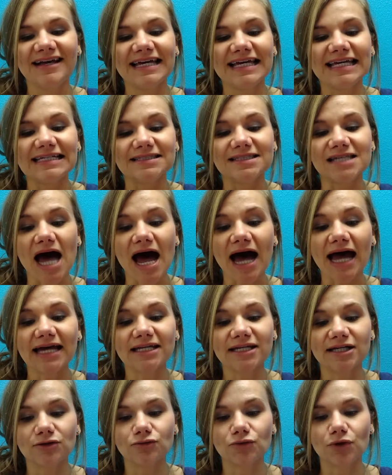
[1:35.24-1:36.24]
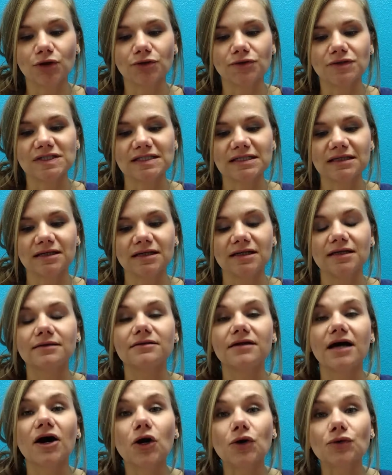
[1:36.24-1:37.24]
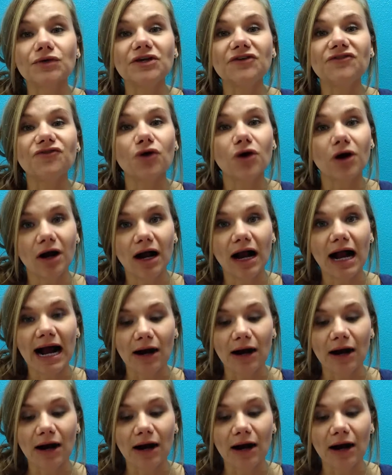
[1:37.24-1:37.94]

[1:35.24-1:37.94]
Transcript: He died and rose not only for our